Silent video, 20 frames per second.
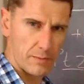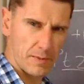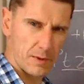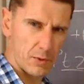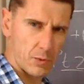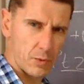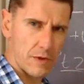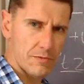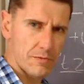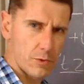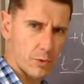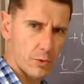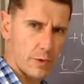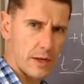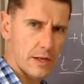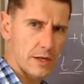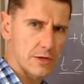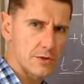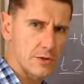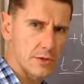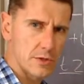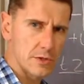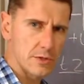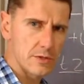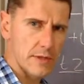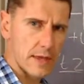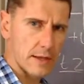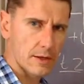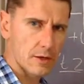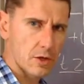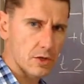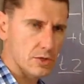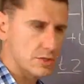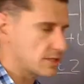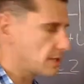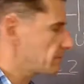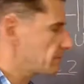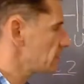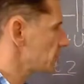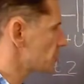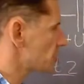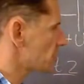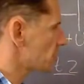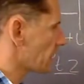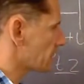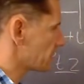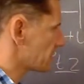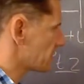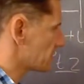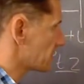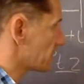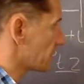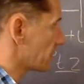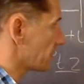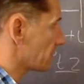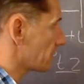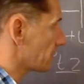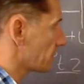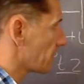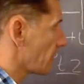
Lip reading: But we've already introduced that concept in chapter 7.